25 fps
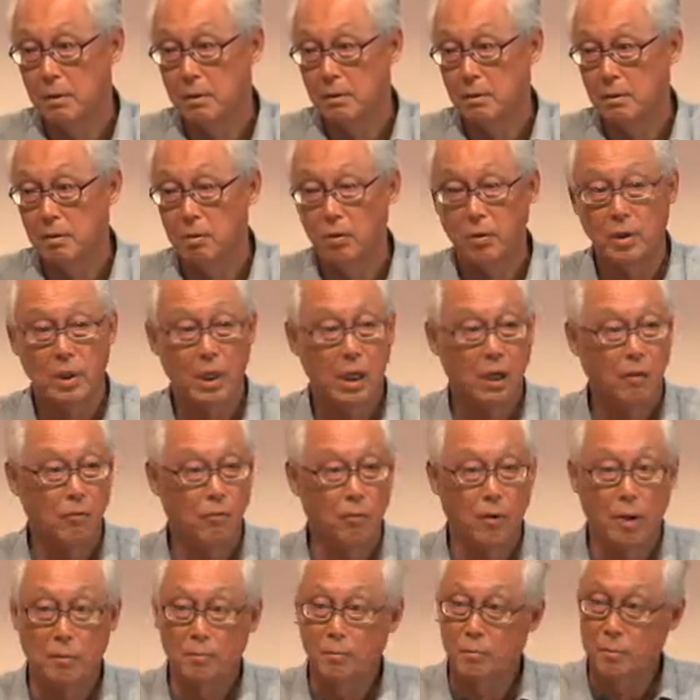You only have
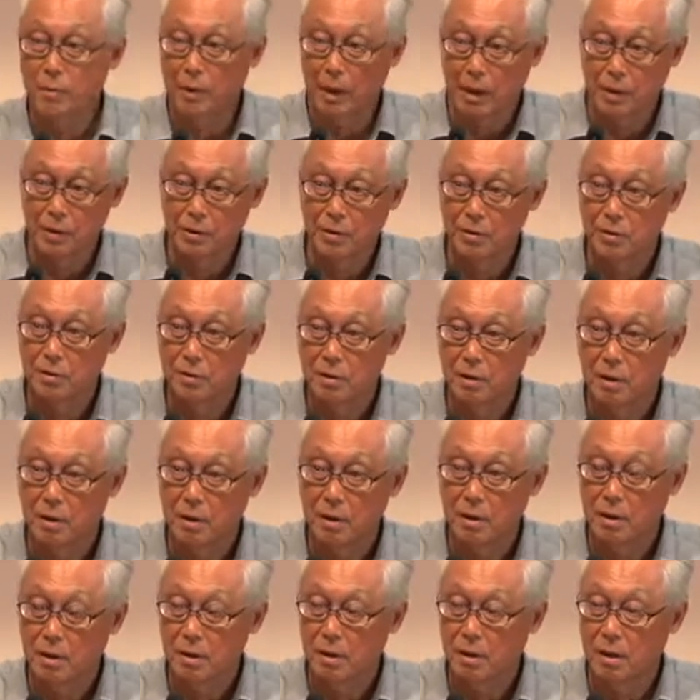one branch,
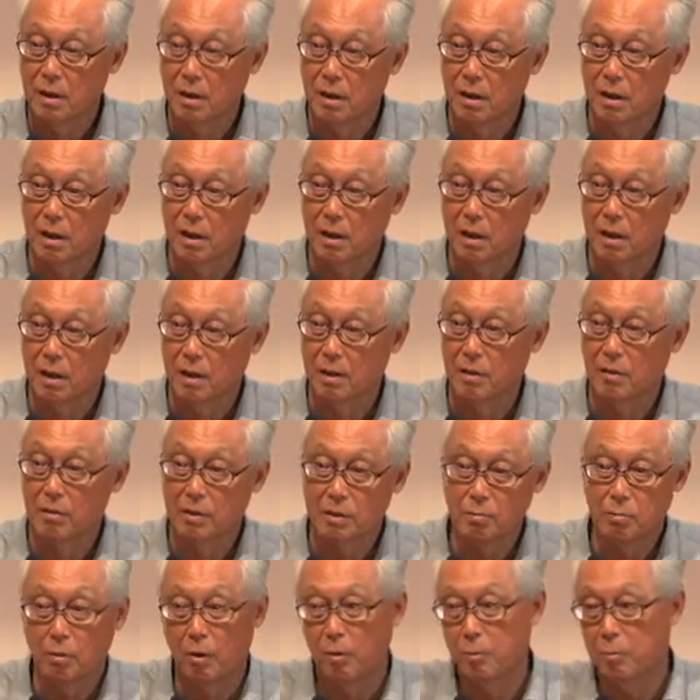a
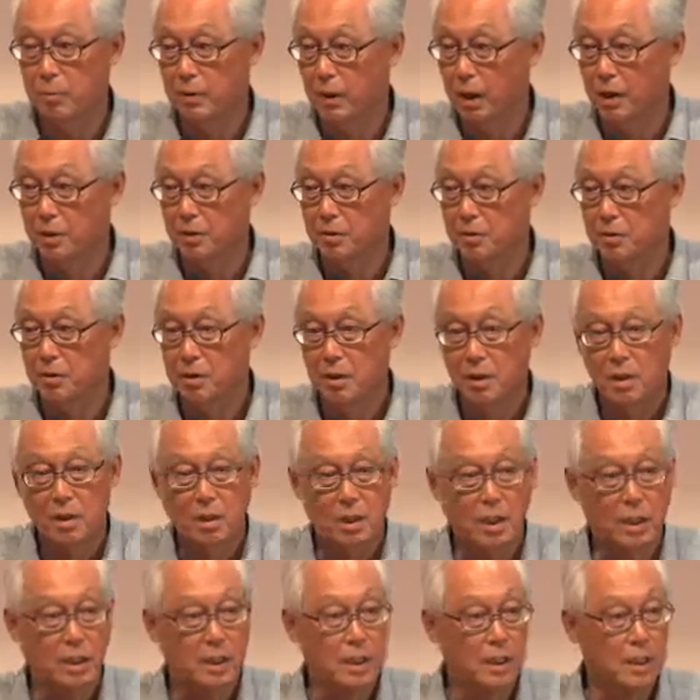small branch
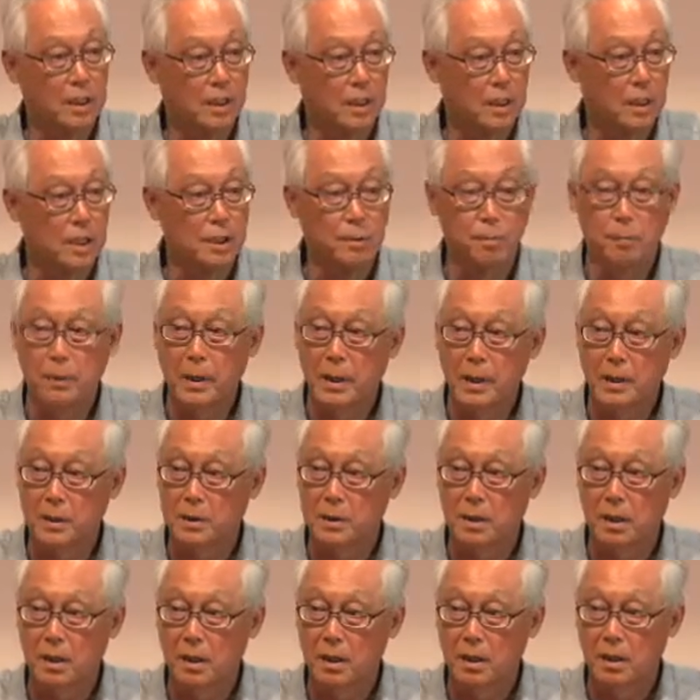in each
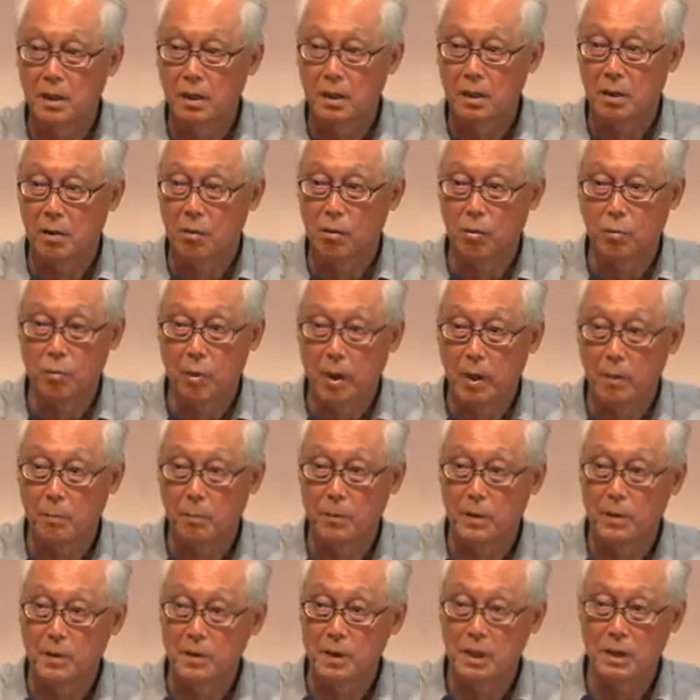place. You go to other
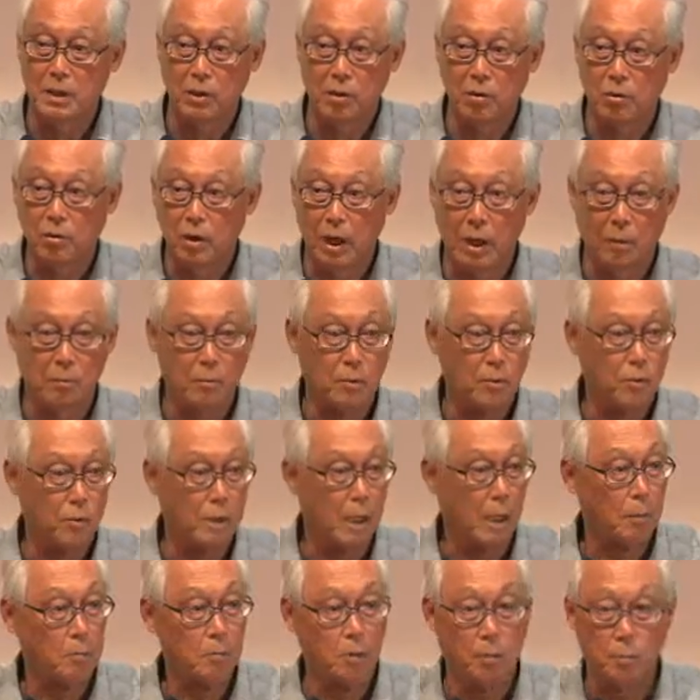places, you go to UMNO, the
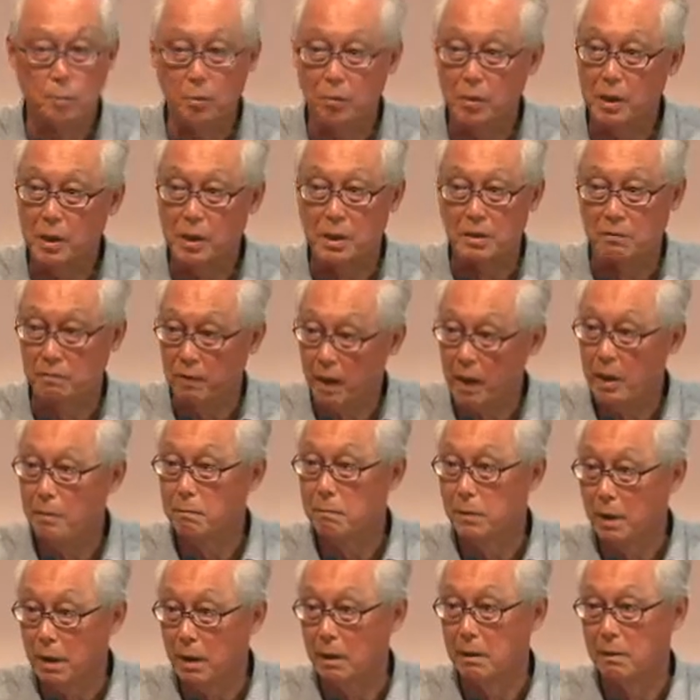UMNO building is very
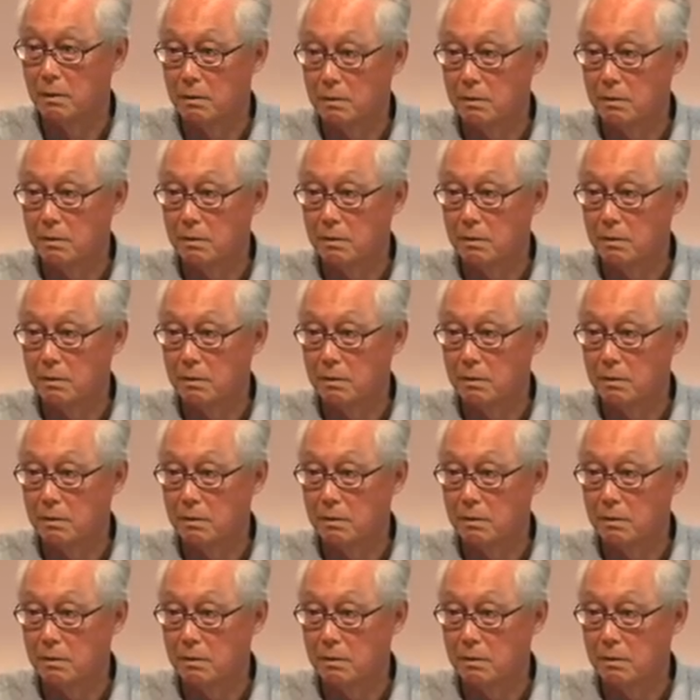big,